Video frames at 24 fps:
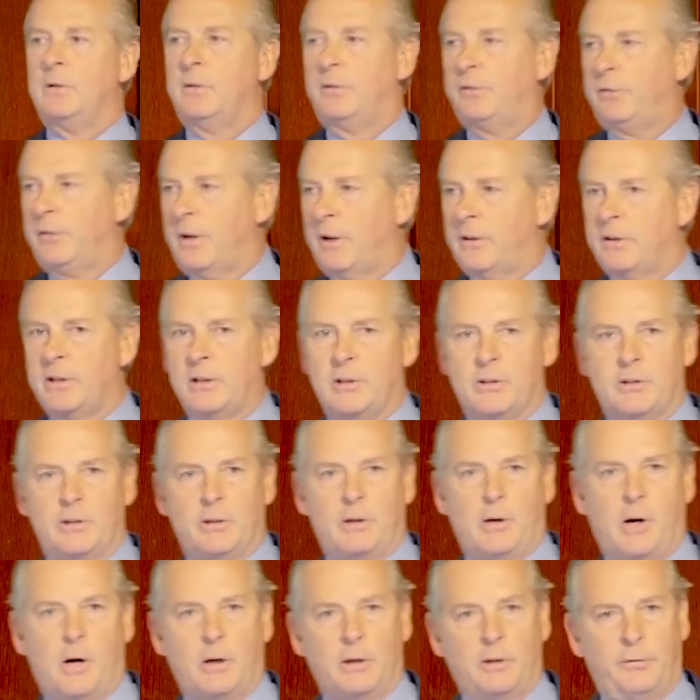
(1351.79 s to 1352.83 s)
To fund
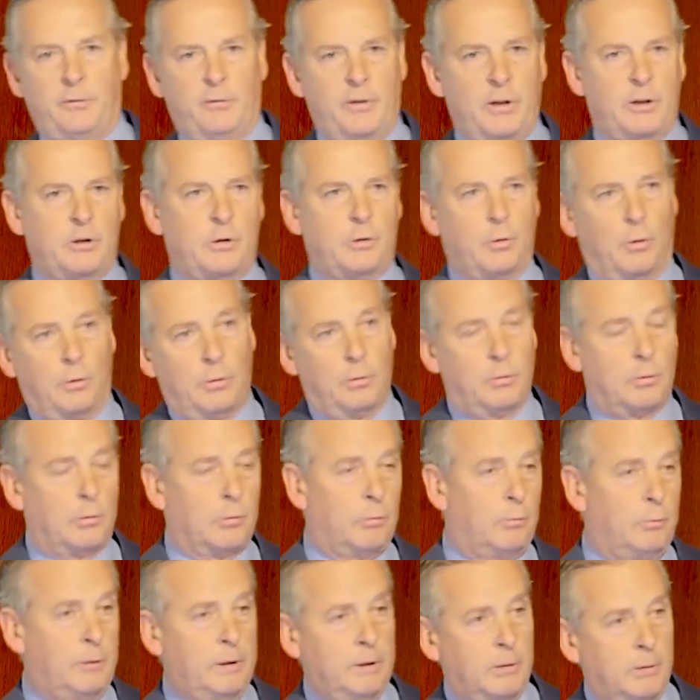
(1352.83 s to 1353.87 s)
this artificial
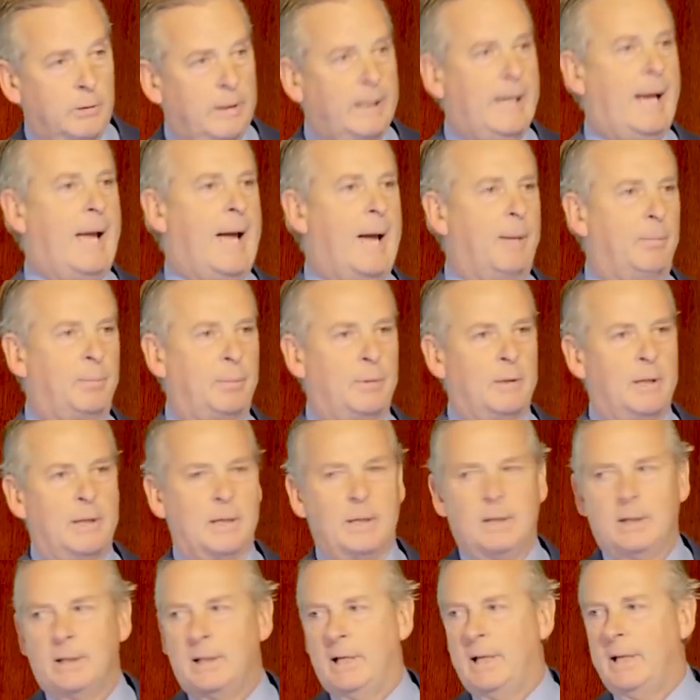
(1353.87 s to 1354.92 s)
or real gap
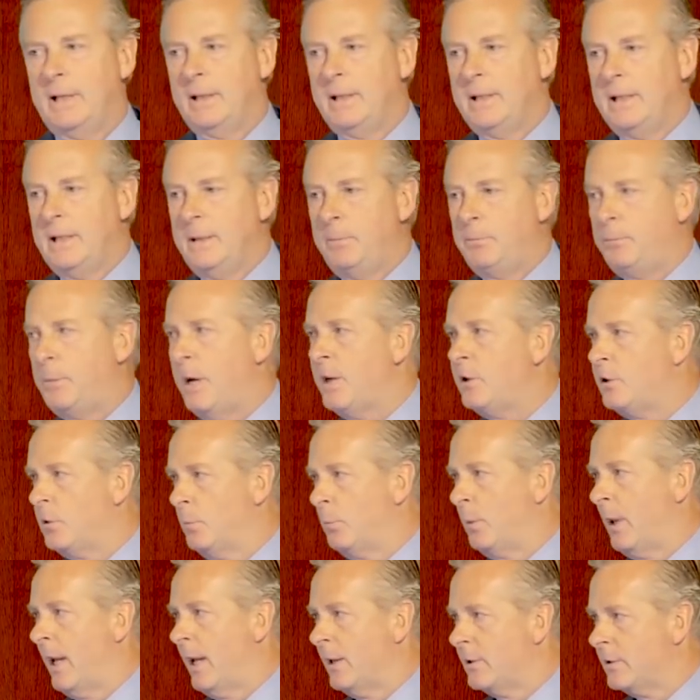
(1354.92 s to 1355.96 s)
in the
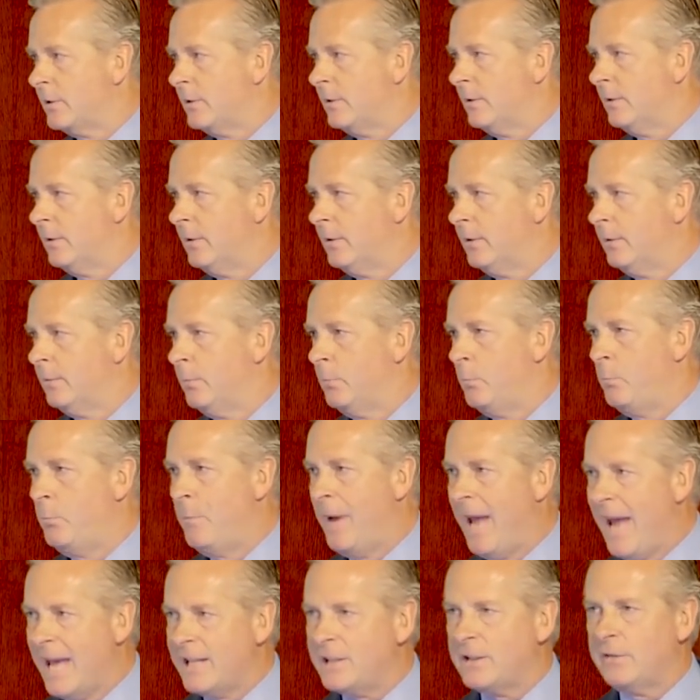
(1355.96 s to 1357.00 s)
pension plans.
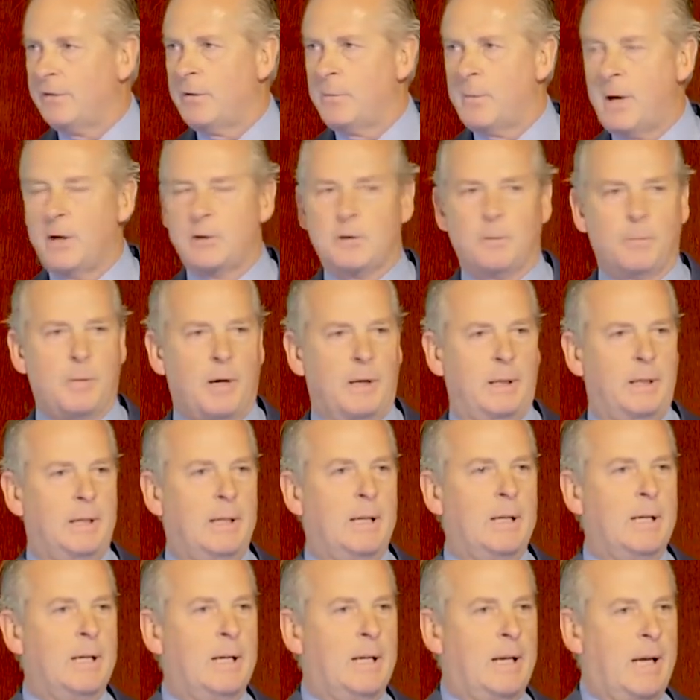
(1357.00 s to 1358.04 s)
Massive amounts of
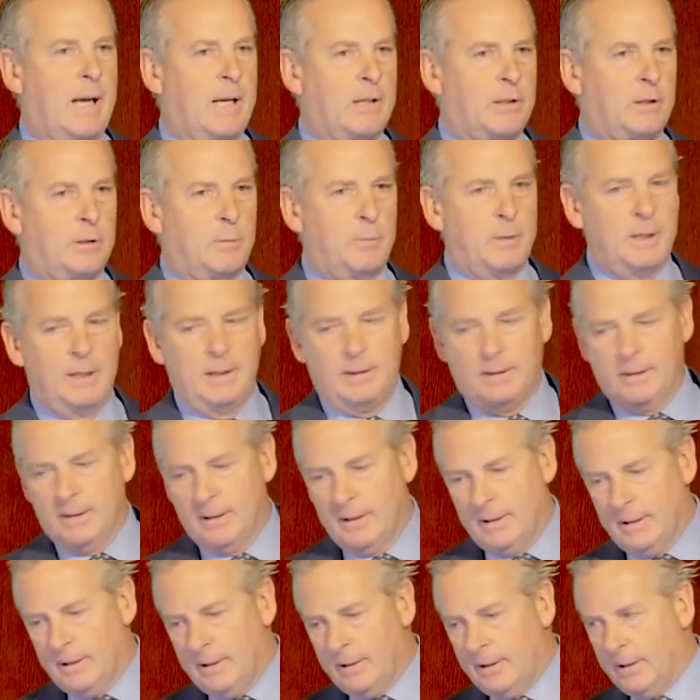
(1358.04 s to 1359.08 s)
money has to be
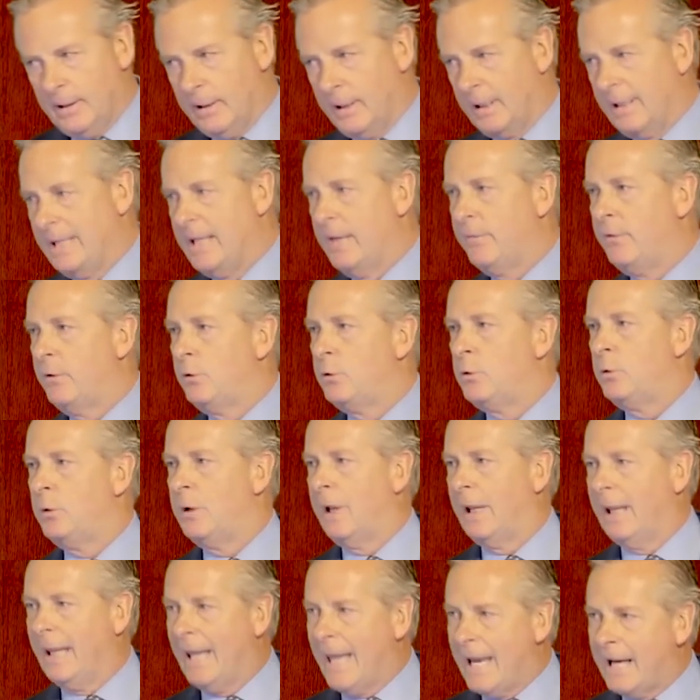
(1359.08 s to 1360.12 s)
given to
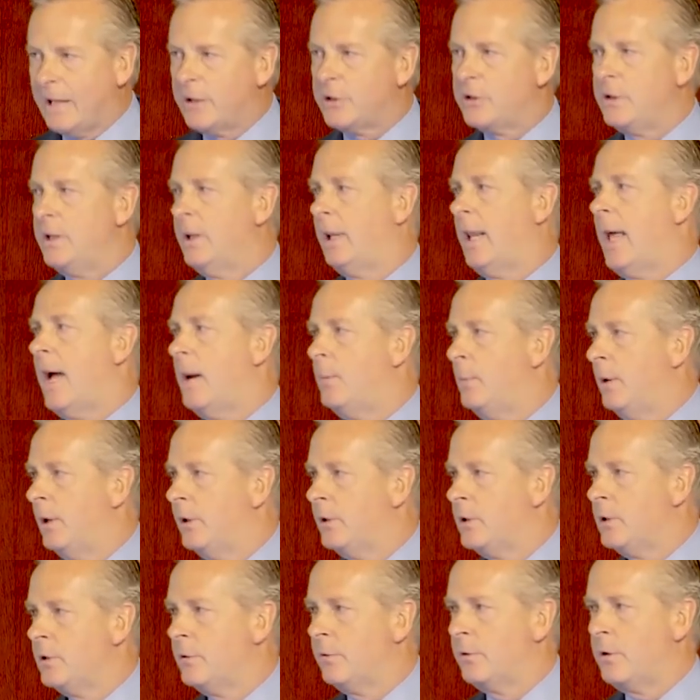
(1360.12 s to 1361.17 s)
the legacy
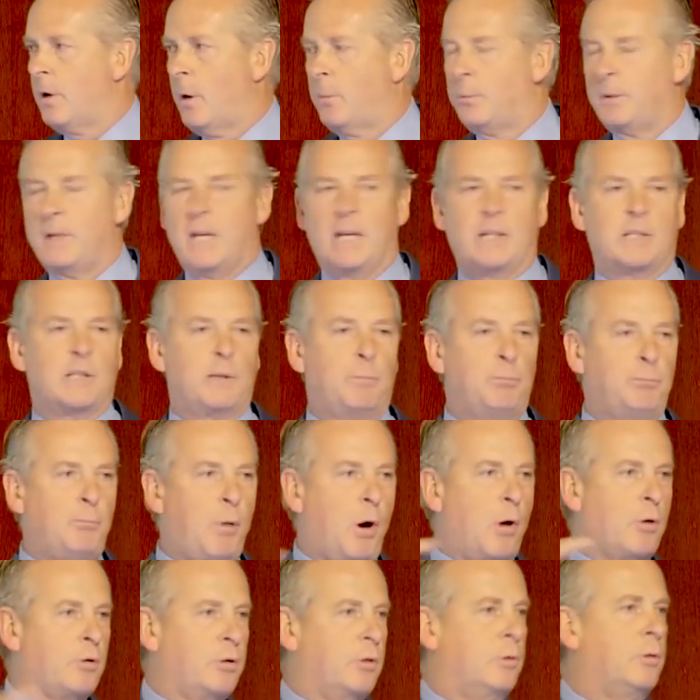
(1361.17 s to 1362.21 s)
liabilities of a company as
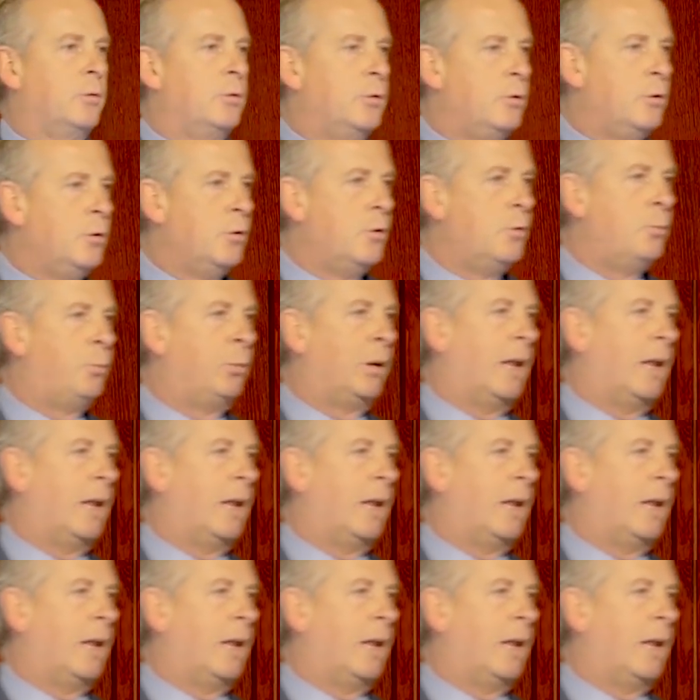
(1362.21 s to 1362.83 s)
opposed to new